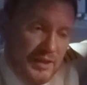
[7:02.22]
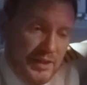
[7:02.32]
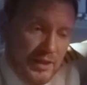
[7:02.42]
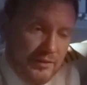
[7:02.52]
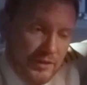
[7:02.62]

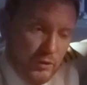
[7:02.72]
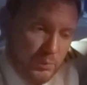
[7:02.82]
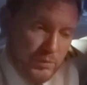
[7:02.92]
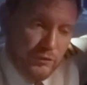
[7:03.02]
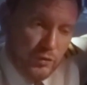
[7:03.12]
the
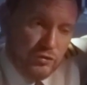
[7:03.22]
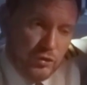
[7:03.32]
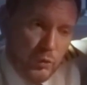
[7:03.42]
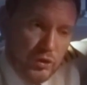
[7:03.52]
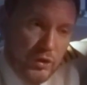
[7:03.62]
cockpit voice
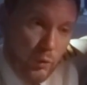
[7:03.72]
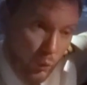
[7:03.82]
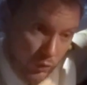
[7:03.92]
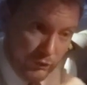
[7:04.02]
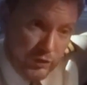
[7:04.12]
recorder
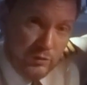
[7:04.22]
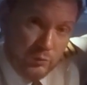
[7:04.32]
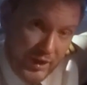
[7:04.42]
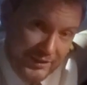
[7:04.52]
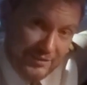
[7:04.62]

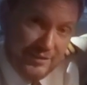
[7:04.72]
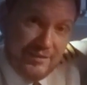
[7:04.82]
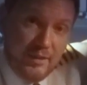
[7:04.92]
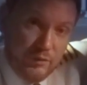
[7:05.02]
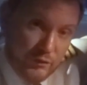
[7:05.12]
overwrites
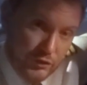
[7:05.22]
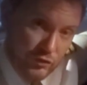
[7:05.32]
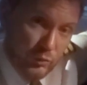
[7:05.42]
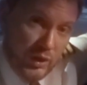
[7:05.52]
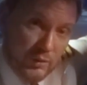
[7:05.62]
itself every
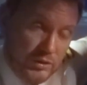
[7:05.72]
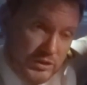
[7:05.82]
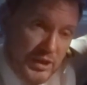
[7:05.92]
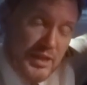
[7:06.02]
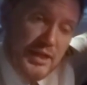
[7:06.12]
2
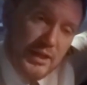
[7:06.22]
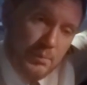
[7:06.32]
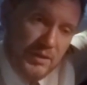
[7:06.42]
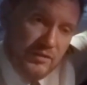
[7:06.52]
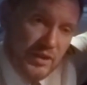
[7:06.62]
hours, it
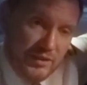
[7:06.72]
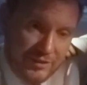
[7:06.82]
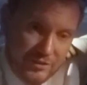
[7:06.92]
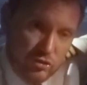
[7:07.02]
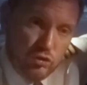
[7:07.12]
means that
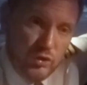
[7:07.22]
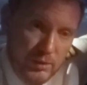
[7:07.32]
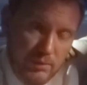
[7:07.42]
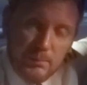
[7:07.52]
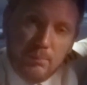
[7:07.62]
it's
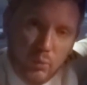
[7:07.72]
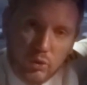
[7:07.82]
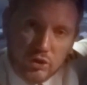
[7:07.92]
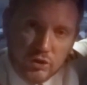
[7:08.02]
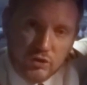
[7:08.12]
extremely
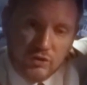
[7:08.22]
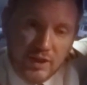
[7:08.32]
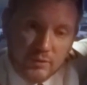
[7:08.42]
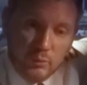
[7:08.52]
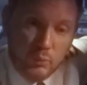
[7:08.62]
important
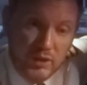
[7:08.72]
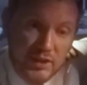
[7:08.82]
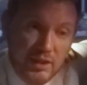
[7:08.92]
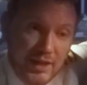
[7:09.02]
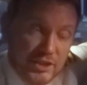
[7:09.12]
that
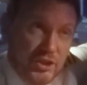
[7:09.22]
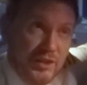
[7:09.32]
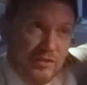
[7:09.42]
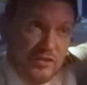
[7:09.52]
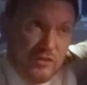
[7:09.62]
we
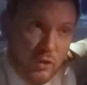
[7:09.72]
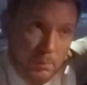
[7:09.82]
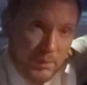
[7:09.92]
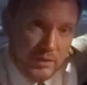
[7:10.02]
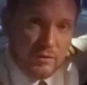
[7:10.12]
actually
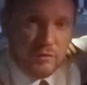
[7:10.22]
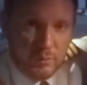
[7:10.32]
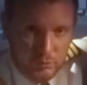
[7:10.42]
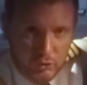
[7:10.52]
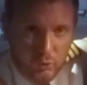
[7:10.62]
stop it
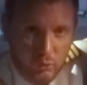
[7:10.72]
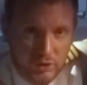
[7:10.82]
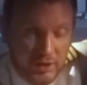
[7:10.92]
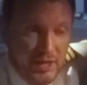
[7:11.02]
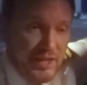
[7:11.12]
from
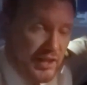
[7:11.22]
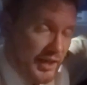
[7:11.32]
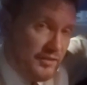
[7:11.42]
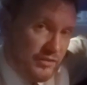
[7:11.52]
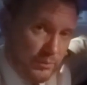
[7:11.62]
recording in
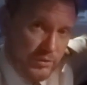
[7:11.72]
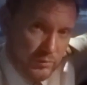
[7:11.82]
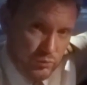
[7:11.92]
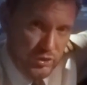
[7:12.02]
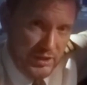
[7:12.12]
case
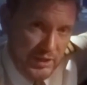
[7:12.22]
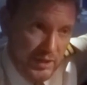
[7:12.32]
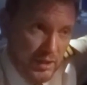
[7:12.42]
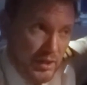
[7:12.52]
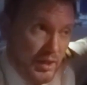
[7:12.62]
something
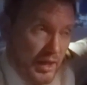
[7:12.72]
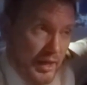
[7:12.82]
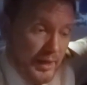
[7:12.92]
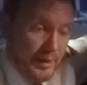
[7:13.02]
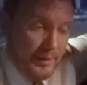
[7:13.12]
really,
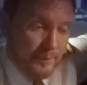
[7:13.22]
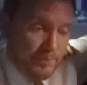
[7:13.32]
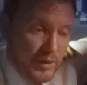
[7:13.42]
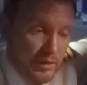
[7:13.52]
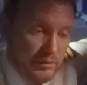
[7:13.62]

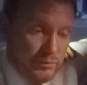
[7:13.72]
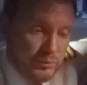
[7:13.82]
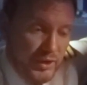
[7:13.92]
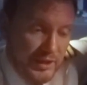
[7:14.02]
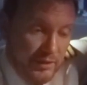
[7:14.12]

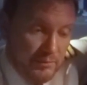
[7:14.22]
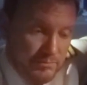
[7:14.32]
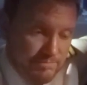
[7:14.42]
really